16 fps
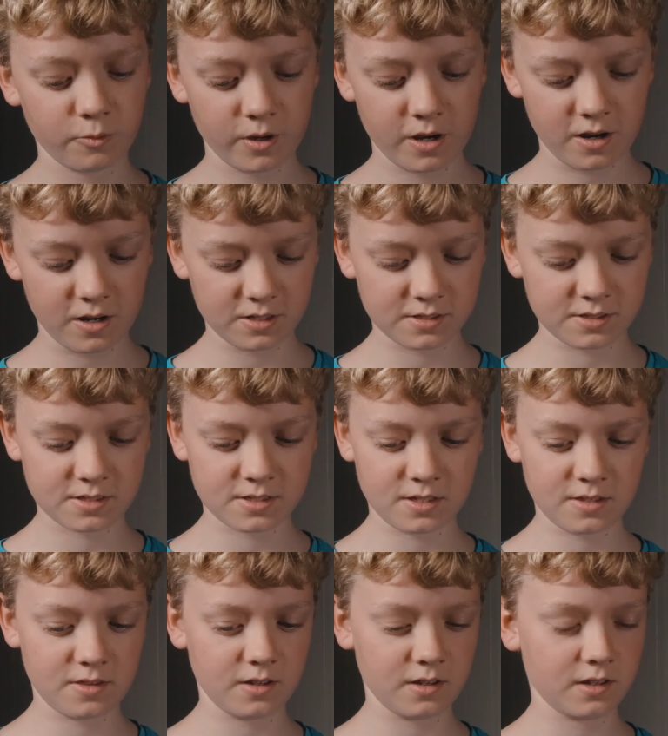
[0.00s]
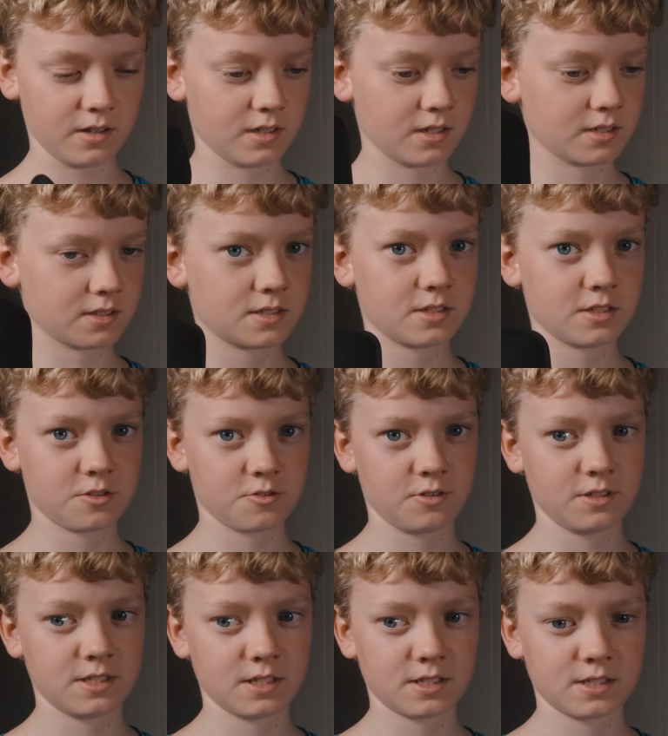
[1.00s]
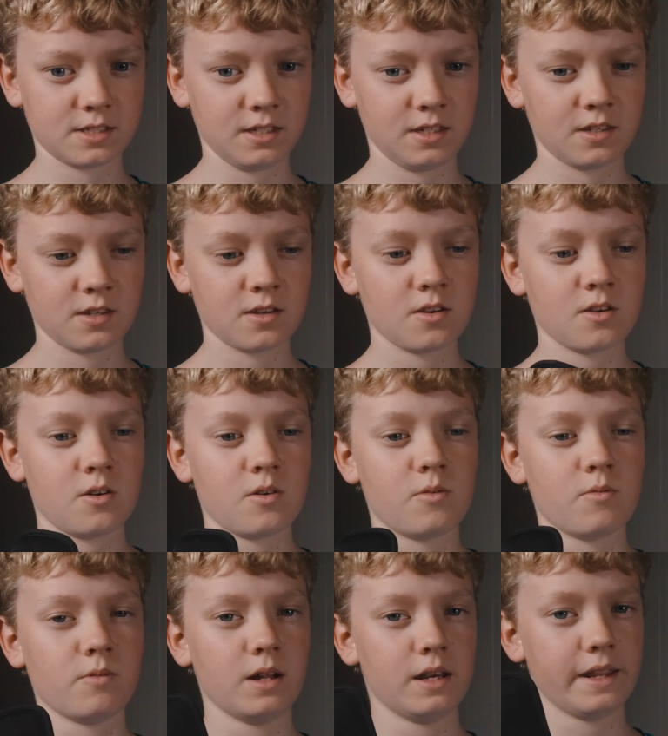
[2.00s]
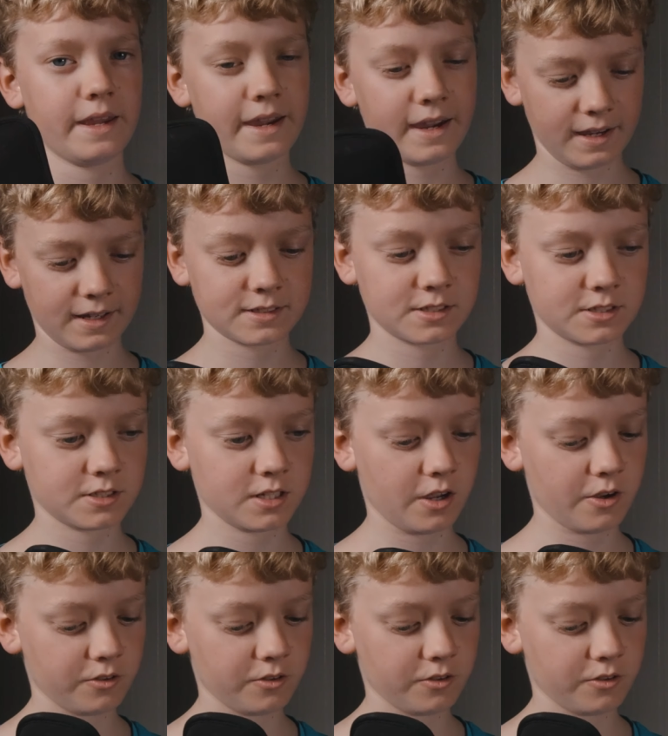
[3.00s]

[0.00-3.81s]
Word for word: whereas the Insta360 One X